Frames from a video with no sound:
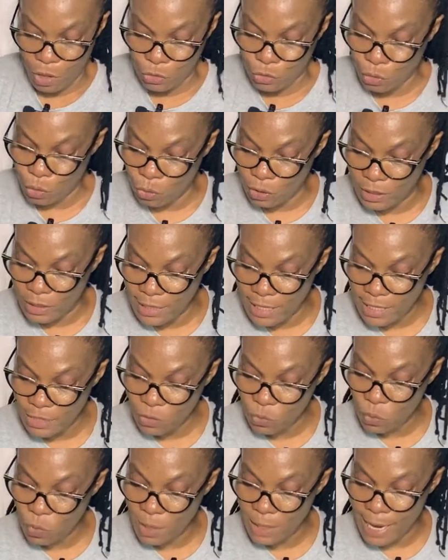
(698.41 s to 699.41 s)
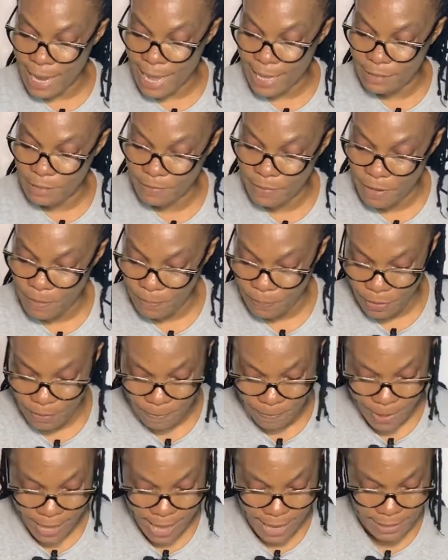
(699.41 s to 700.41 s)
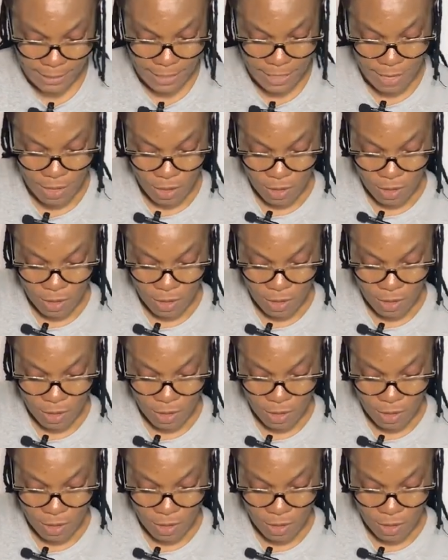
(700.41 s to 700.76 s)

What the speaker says: So this one has been prepared.